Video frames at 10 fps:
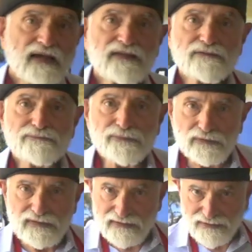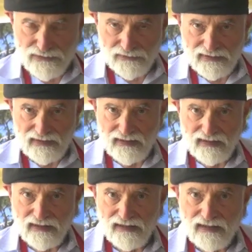in the food industry,
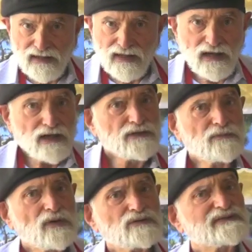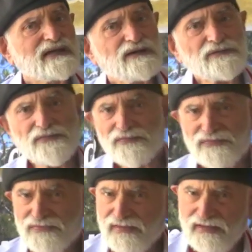the most
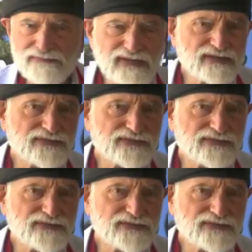health-giving